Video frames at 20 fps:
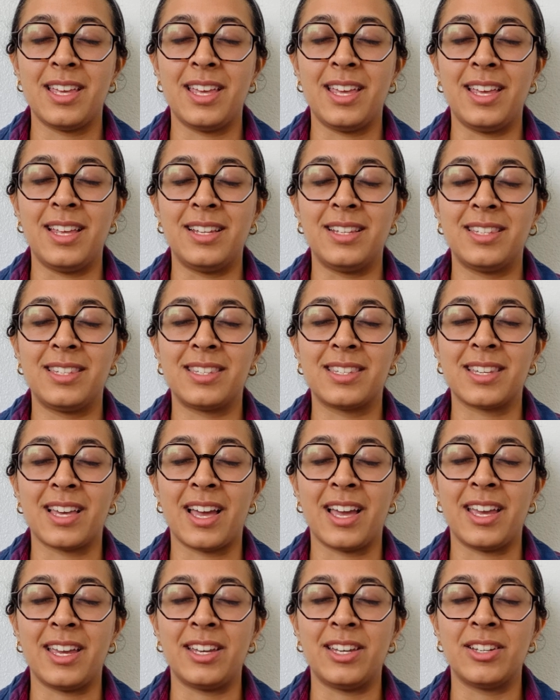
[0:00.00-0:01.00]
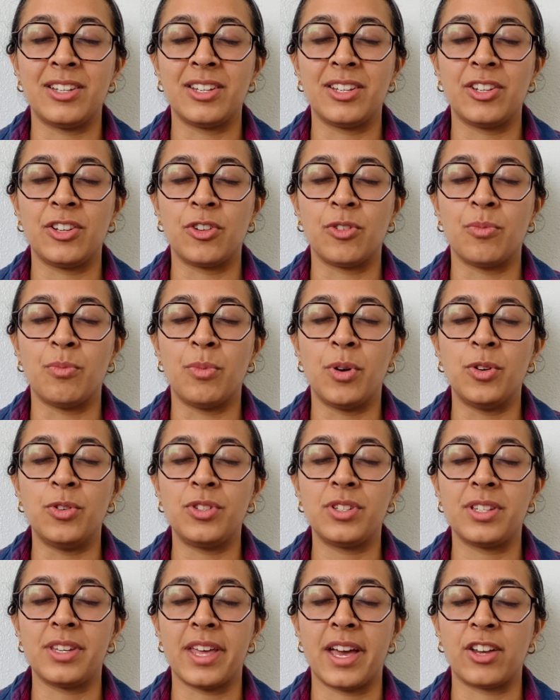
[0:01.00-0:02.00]
inside your
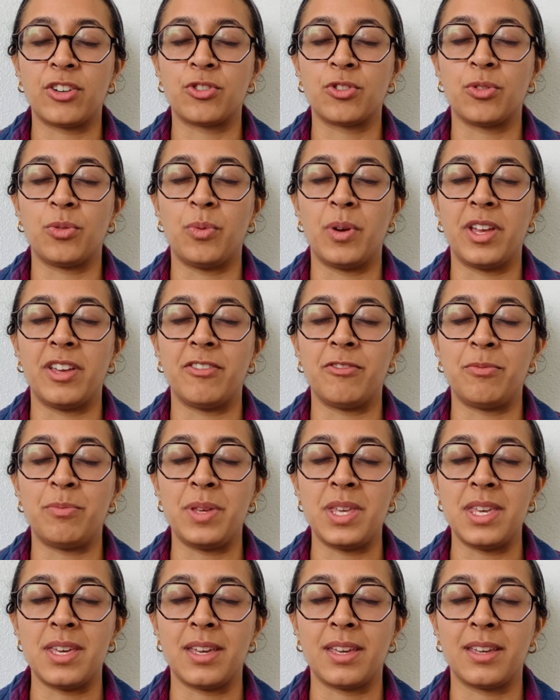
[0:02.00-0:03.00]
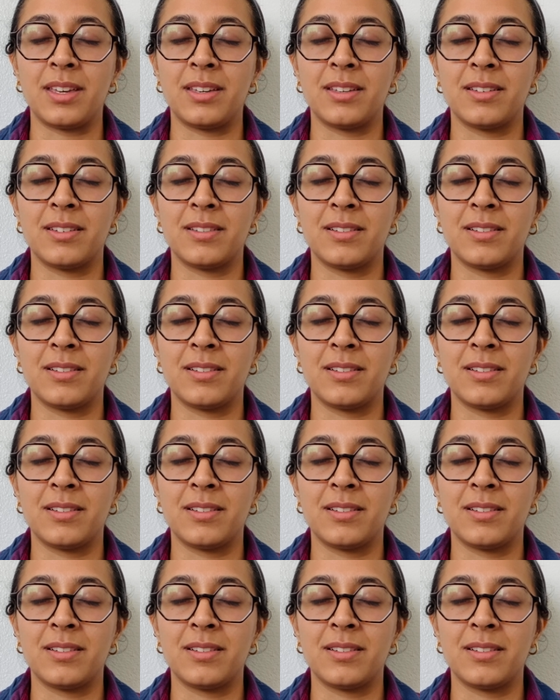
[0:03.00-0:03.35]
most natural way of being,